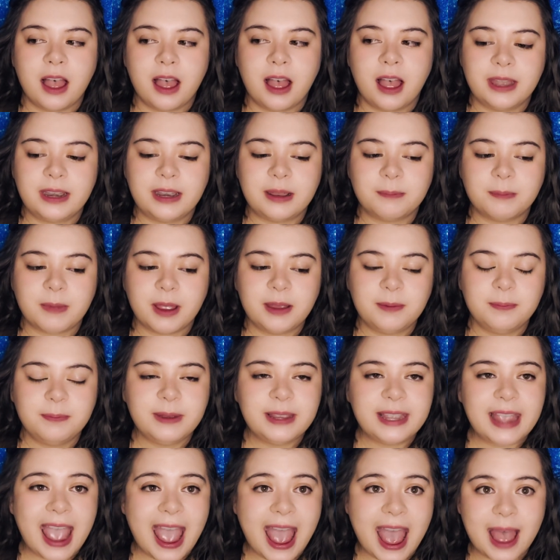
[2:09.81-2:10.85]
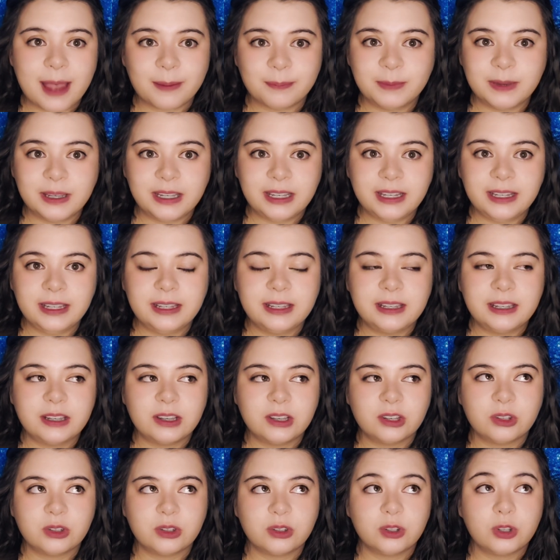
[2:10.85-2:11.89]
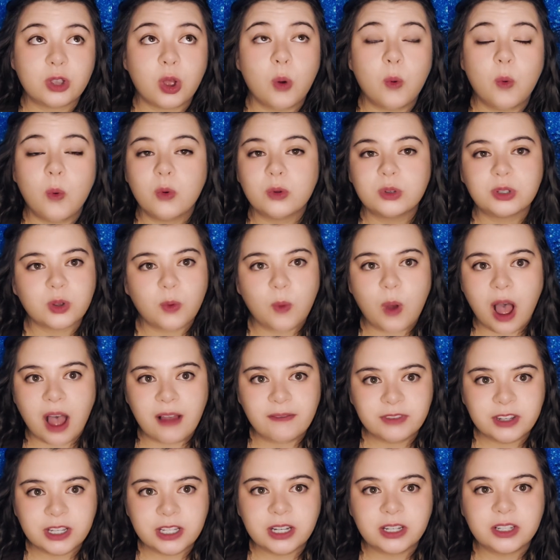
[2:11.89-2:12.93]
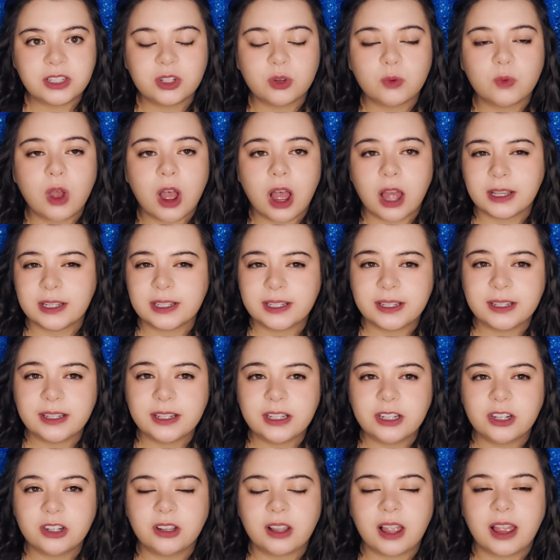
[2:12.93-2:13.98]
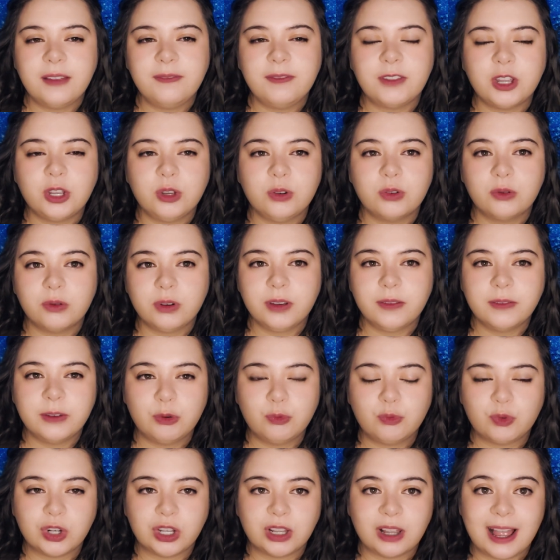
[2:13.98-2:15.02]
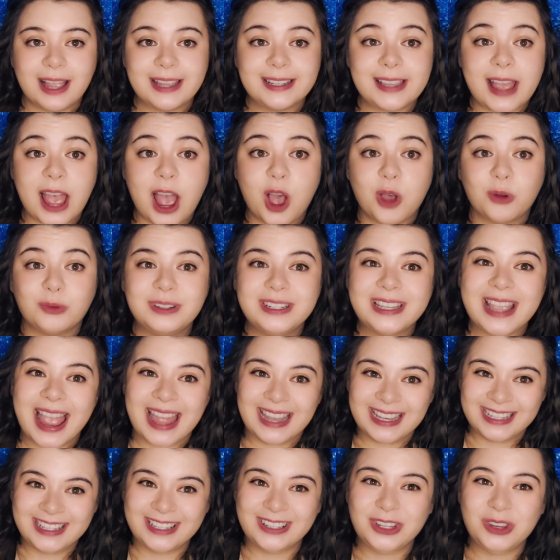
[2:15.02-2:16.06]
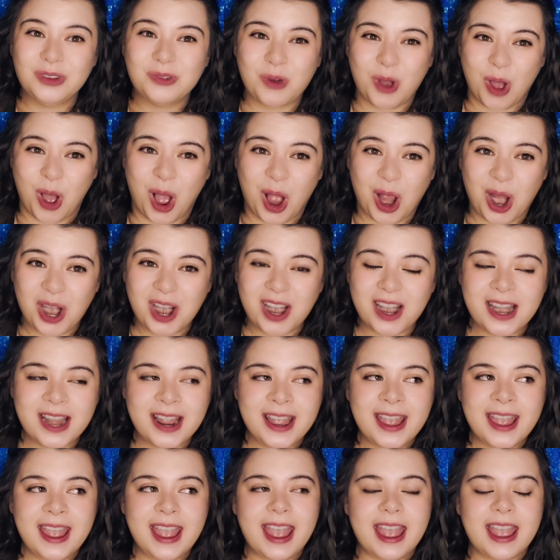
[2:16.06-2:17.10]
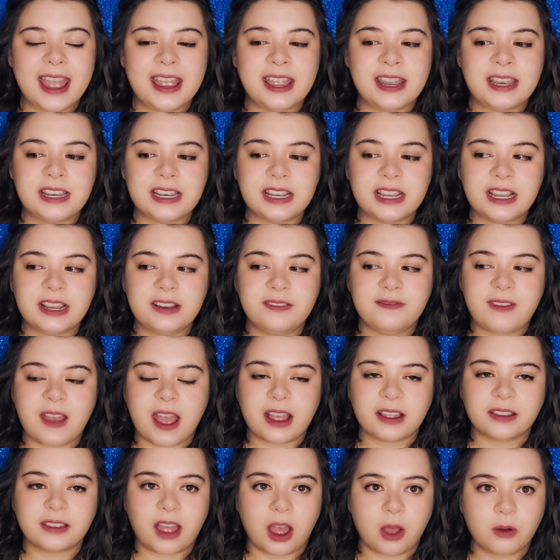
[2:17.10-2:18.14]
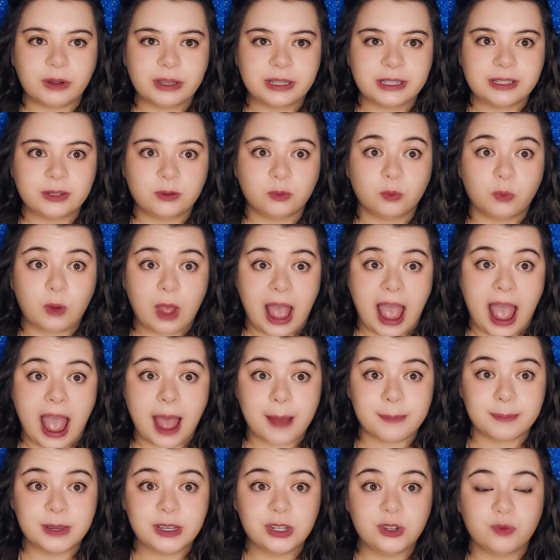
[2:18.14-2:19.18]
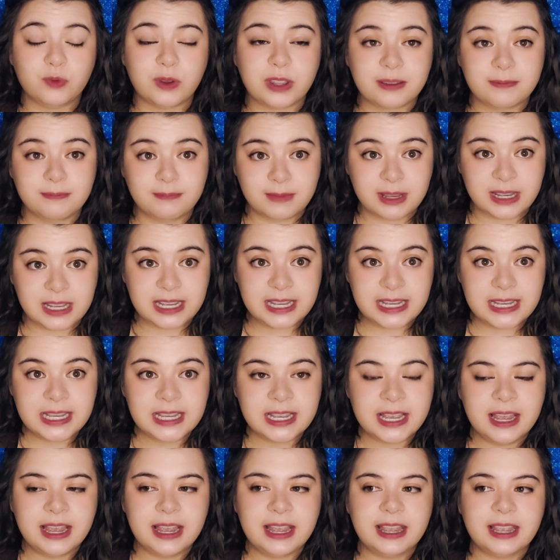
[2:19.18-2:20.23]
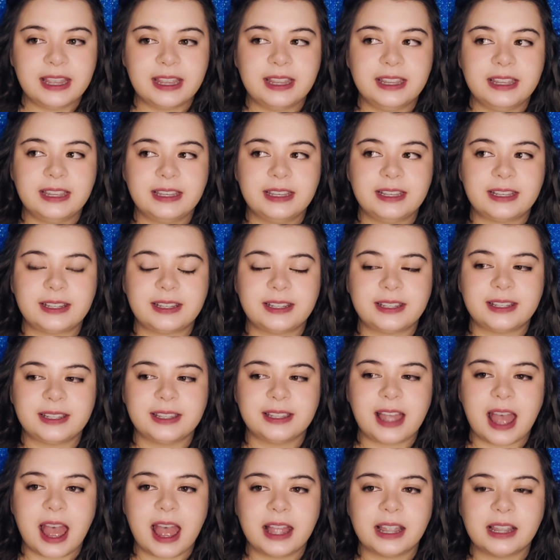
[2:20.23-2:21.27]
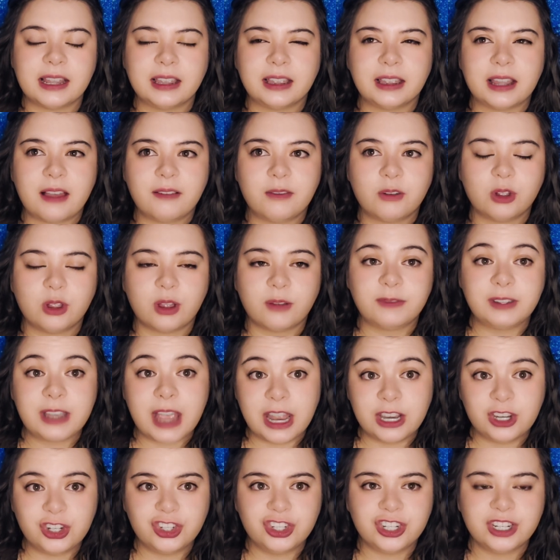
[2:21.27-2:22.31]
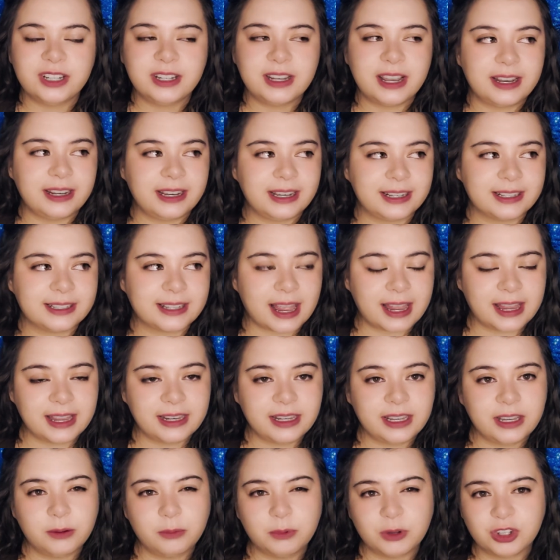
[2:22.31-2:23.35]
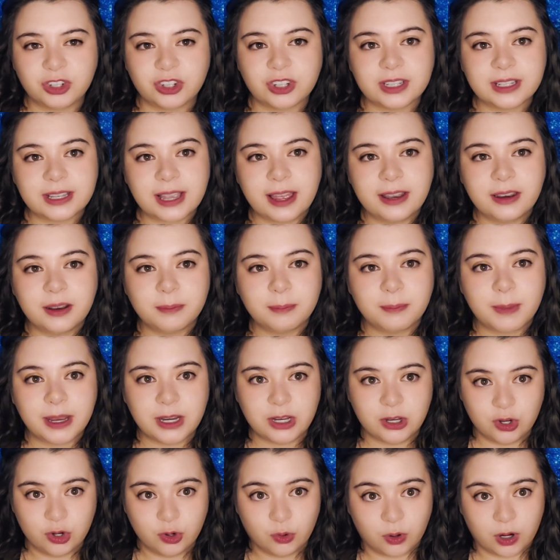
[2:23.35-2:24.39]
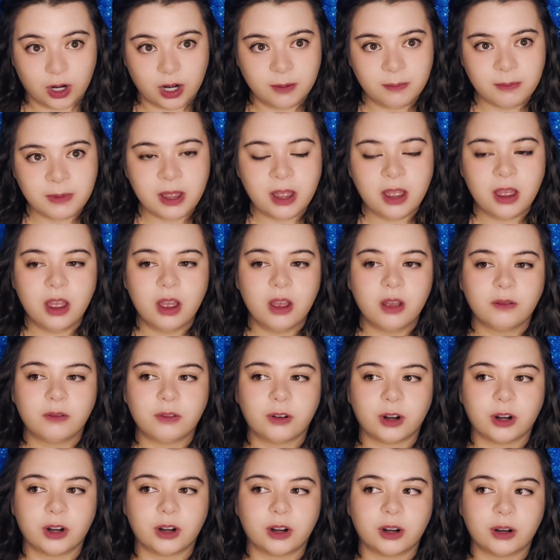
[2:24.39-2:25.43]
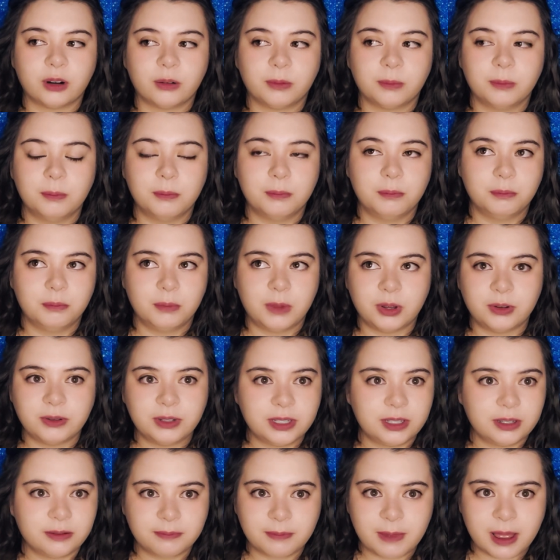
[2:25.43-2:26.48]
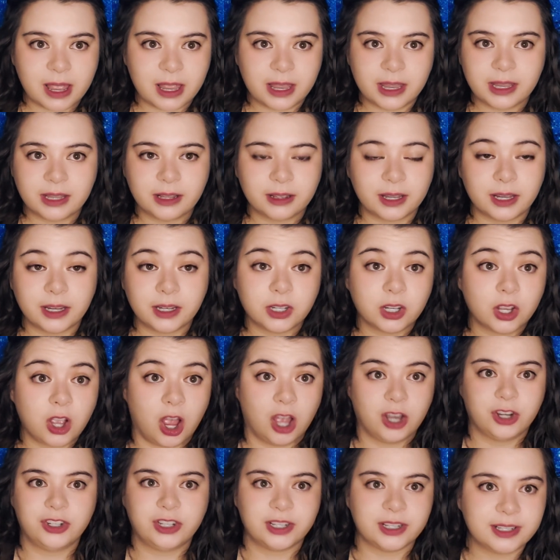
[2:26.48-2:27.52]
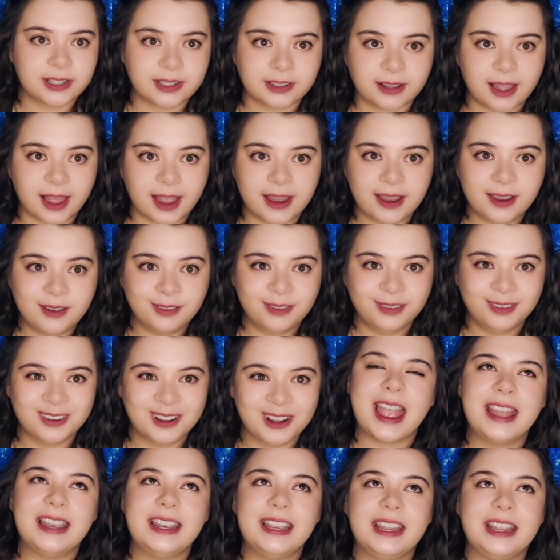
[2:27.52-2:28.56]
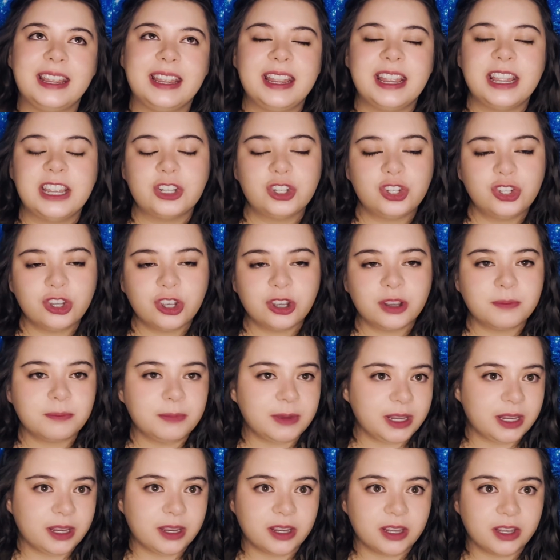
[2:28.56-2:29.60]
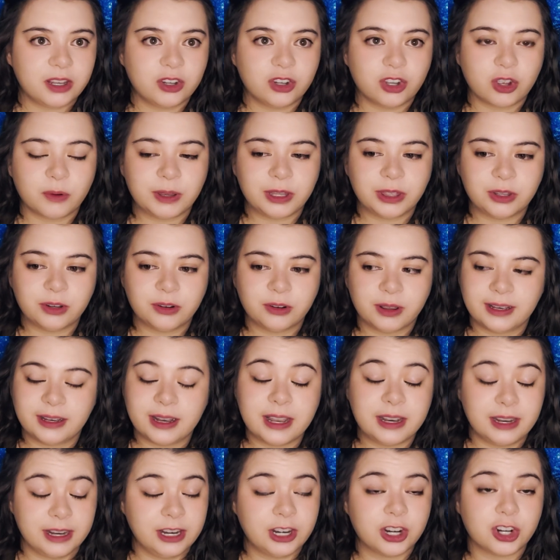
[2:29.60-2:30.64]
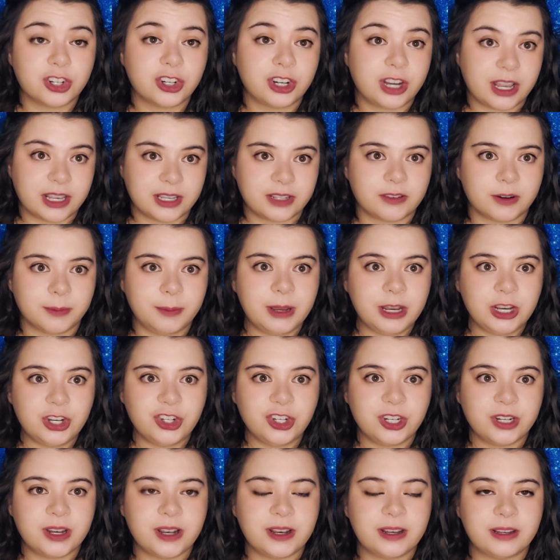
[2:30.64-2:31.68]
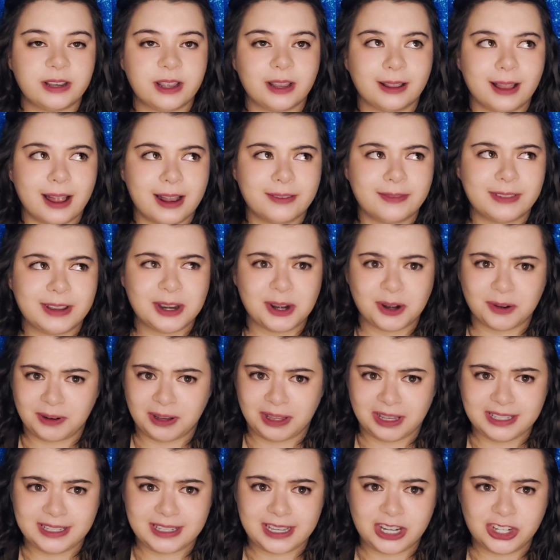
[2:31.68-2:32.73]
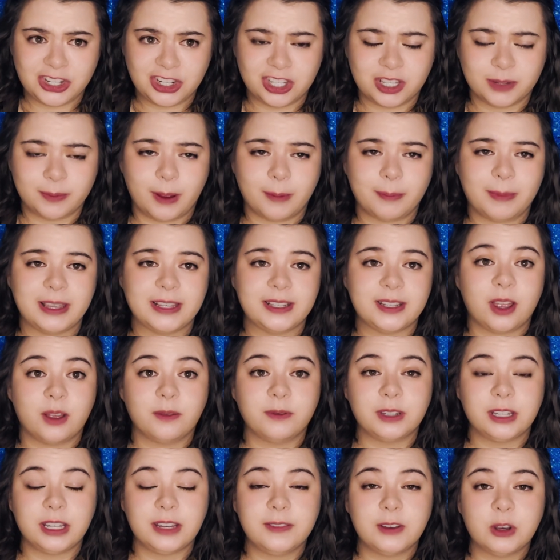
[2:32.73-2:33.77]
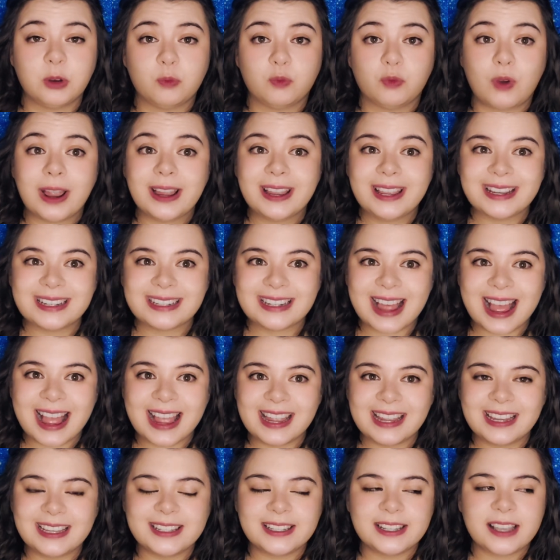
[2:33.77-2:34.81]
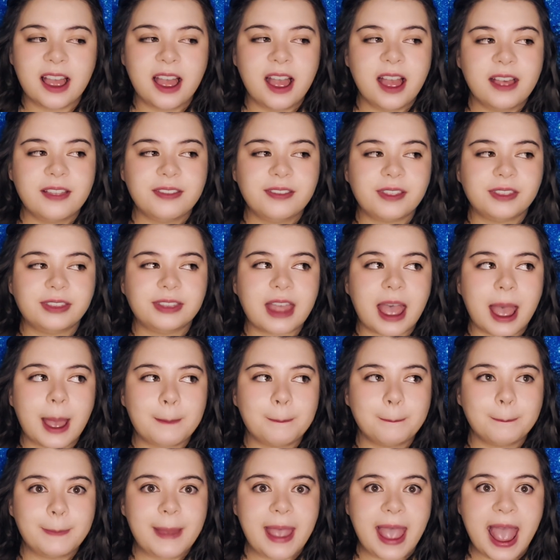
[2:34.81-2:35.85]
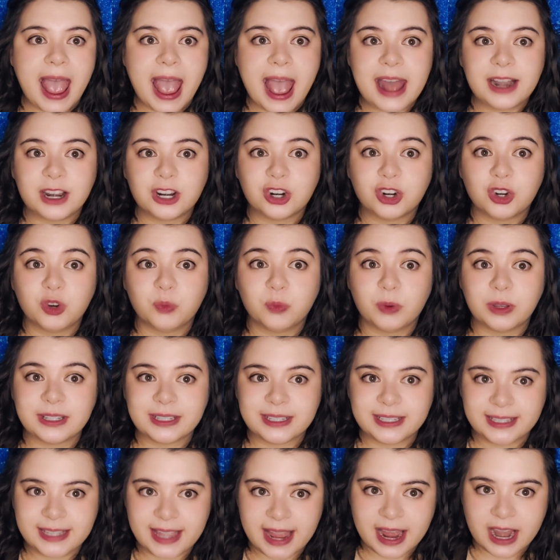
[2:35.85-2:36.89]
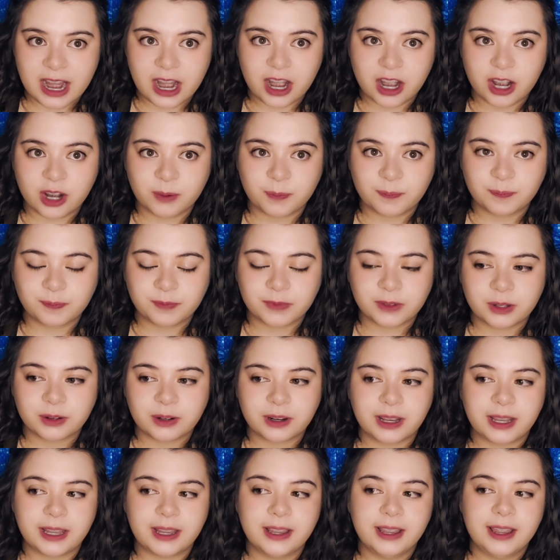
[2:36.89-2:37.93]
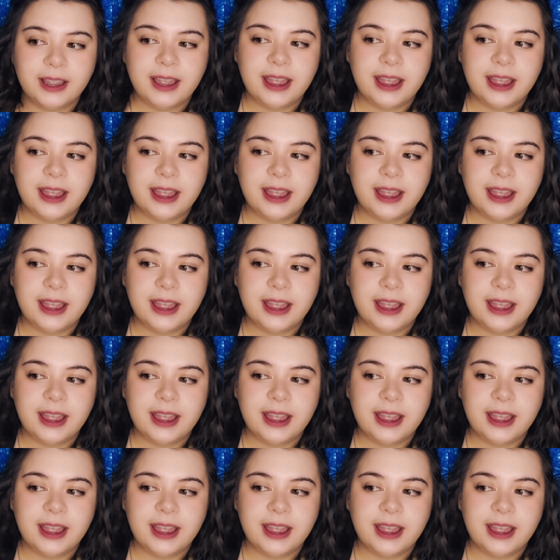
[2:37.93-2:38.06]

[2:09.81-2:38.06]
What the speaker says: And it might be happening so often and so constant in your life that you don't even realize how tense you are. And in fact, that was what happened with me, is that level of tension and anxiety was just kind of my norm for most of my conscious life. And it took me going through an inner transformation and a lot of inner realizations about myself to even recognize that pattern was there, right?